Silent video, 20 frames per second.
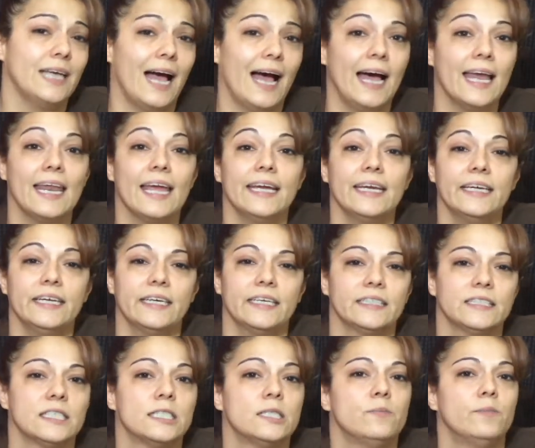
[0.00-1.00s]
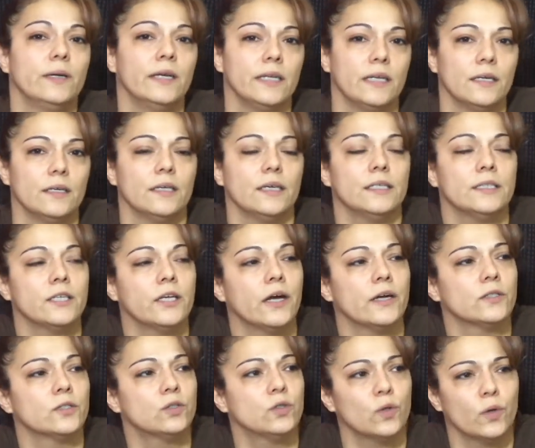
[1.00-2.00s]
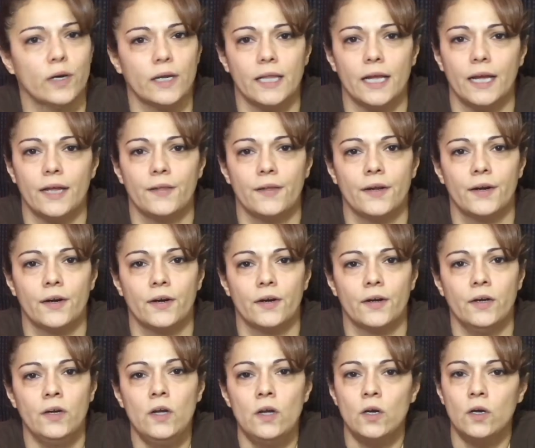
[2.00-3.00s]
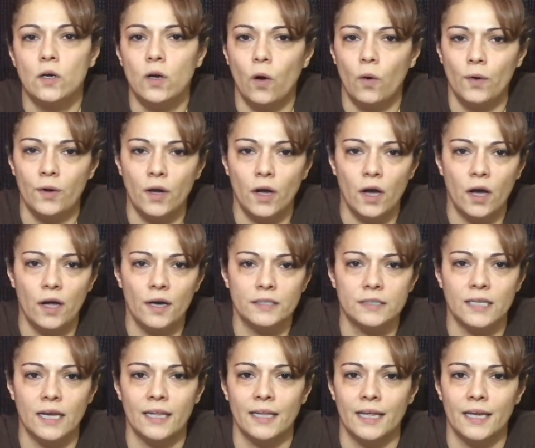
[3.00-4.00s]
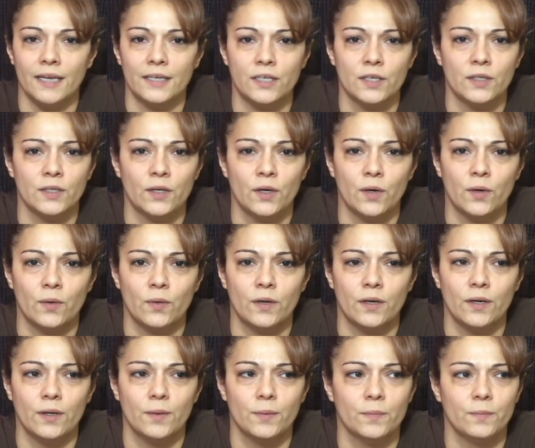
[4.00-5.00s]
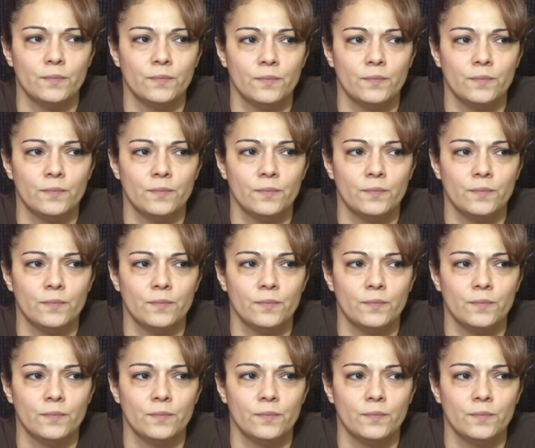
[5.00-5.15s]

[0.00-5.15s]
I like it because it's beady. It's, you got a storyline there going on. It's not like, you know,